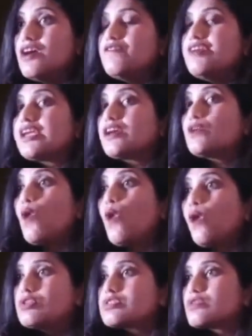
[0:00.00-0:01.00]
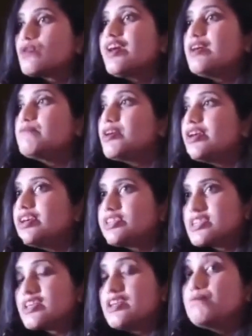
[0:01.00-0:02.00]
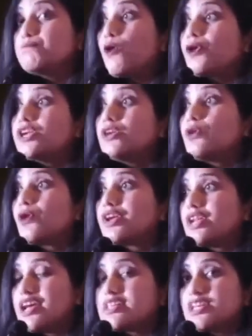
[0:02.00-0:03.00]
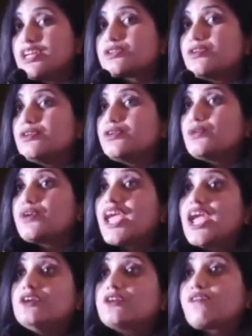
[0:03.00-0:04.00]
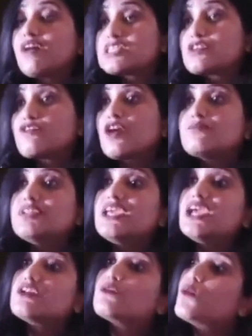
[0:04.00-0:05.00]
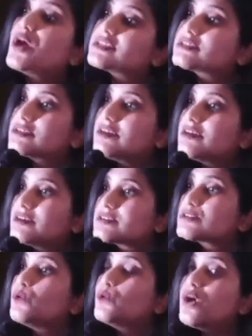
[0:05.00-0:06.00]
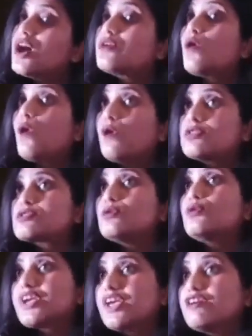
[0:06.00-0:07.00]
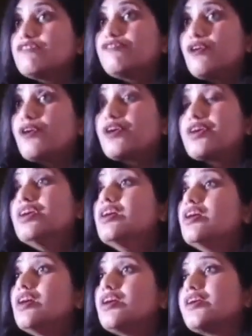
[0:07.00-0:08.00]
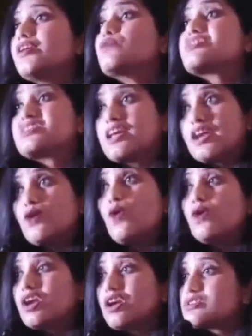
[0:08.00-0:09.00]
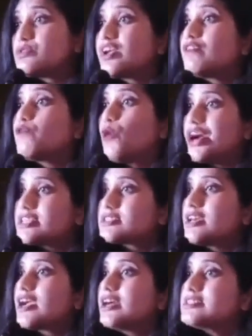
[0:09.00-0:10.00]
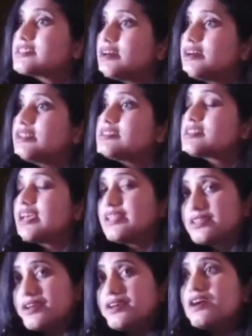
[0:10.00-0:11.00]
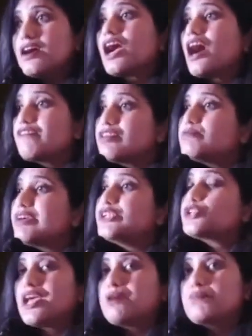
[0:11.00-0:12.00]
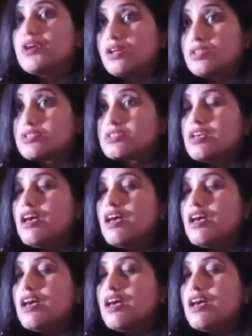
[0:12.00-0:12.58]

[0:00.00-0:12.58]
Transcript: We can also emerge as an important organization to gain trust from the investors who are also looking for, stakeholders who can voice their concerns in the government chambers.